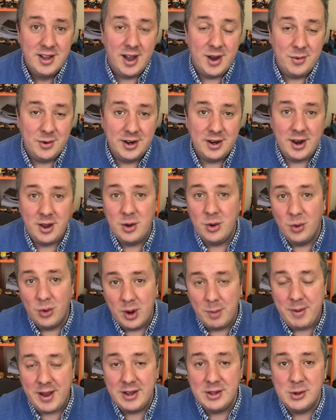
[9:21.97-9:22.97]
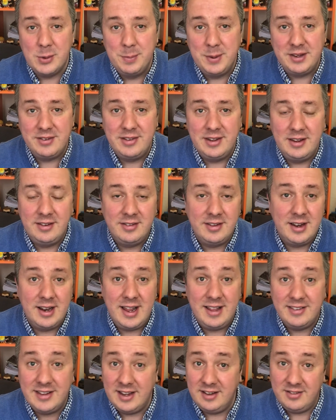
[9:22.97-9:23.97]
I want to know all about your business, and
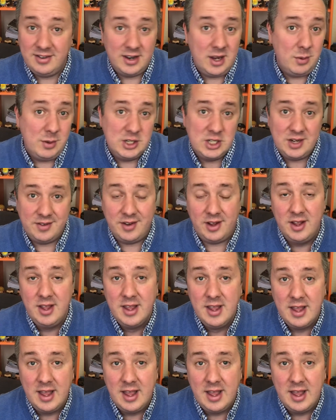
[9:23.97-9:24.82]
let's get to know each other